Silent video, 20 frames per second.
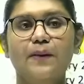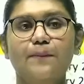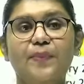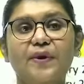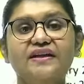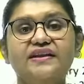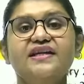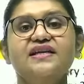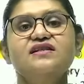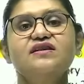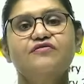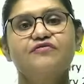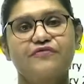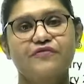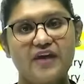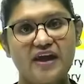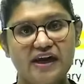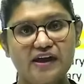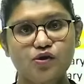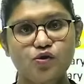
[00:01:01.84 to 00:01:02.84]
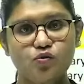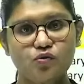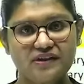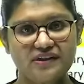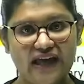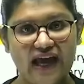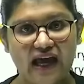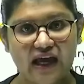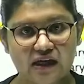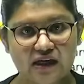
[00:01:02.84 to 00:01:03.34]
But there's a way to
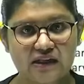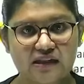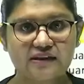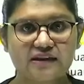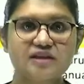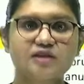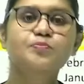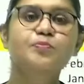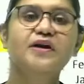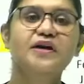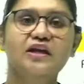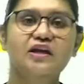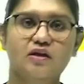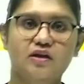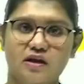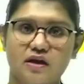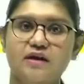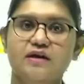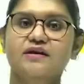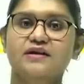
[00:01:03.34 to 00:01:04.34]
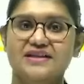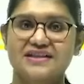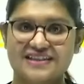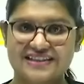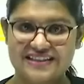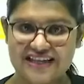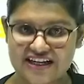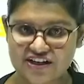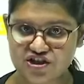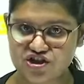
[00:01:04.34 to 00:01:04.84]
tackle this particular
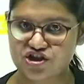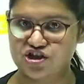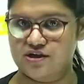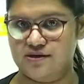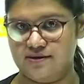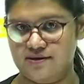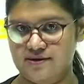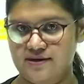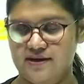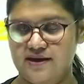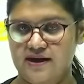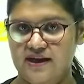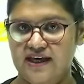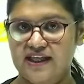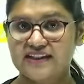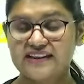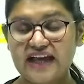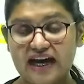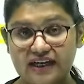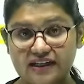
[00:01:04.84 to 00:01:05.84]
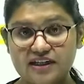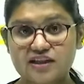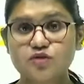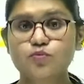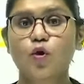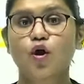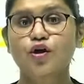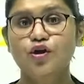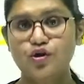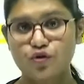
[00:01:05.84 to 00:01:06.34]
section. That is
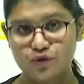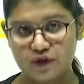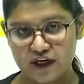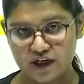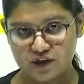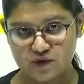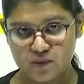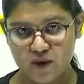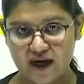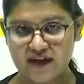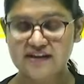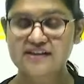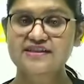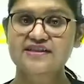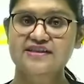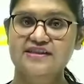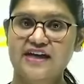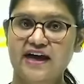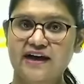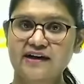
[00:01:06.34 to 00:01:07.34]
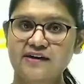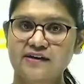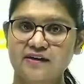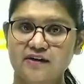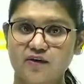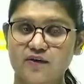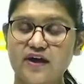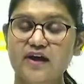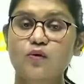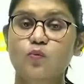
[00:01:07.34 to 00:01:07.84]
what you need to understand,
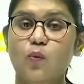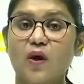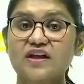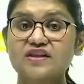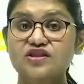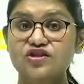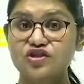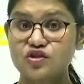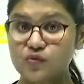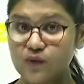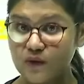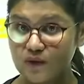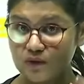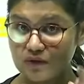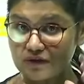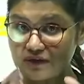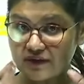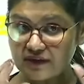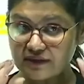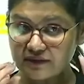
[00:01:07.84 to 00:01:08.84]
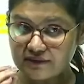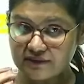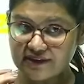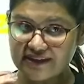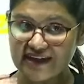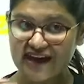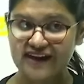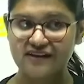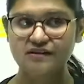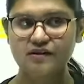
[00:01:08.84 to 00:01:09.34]
okay? Once you
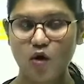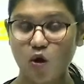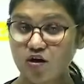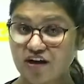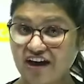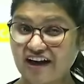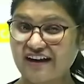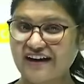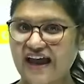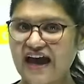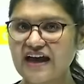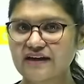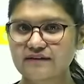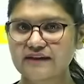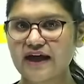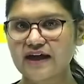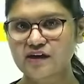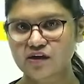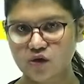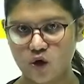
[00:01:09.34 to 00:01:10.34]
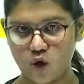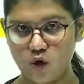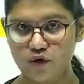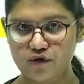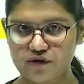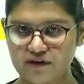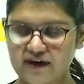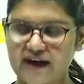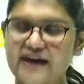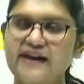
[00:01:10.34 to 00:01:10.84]
get or crack that
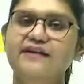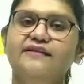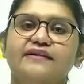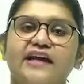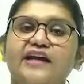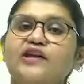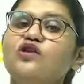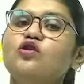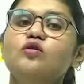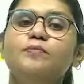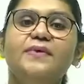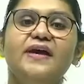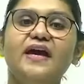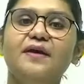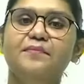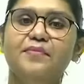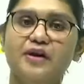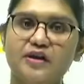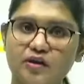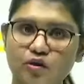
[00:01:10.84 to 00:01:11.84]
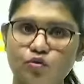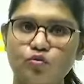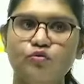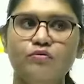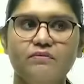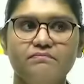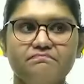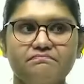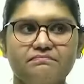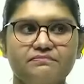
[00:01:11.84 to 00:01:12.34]
code, right, then you'll be able to
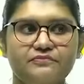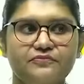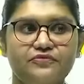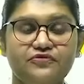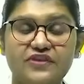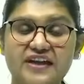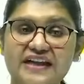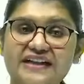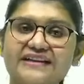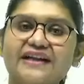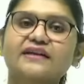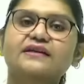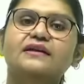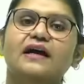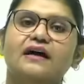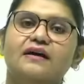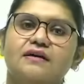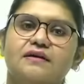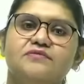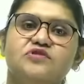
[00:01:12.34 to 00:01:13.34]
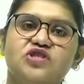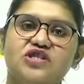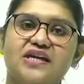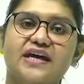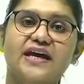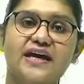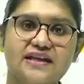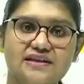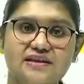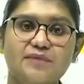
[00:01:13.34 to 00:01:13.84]
feel that
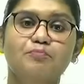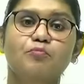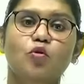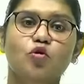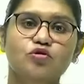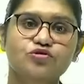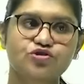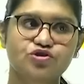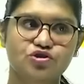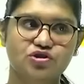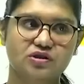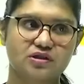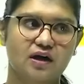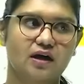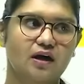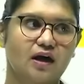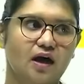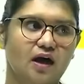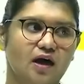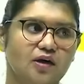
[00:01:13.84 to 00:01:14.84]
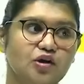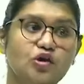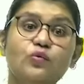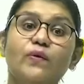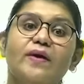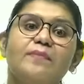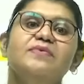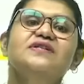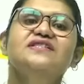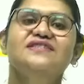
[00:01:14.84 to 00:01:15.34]
GA is the most
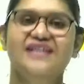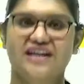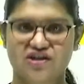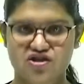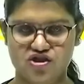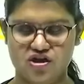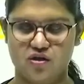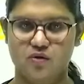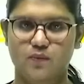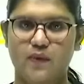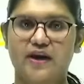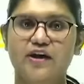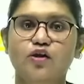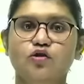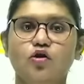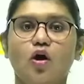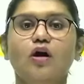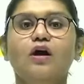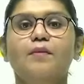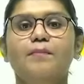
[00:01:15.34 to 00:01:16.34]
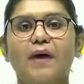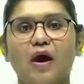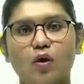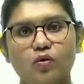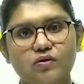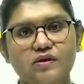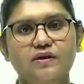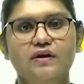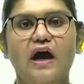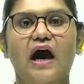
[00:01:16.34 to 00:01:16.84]
doable section when you talk
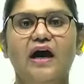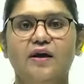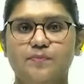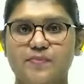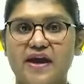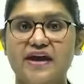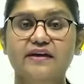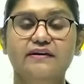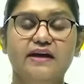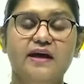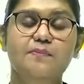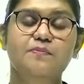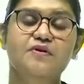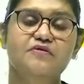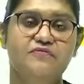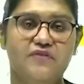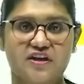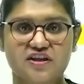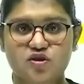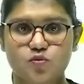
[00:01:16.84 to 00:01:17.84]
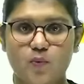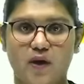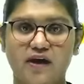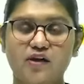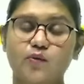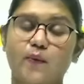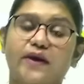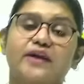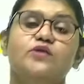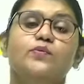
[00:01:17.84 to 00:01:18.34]
about RBI Grade B Phase 1
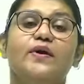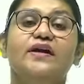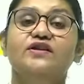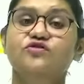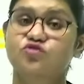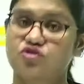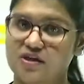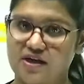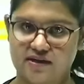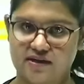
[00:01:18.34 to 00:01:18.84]
2023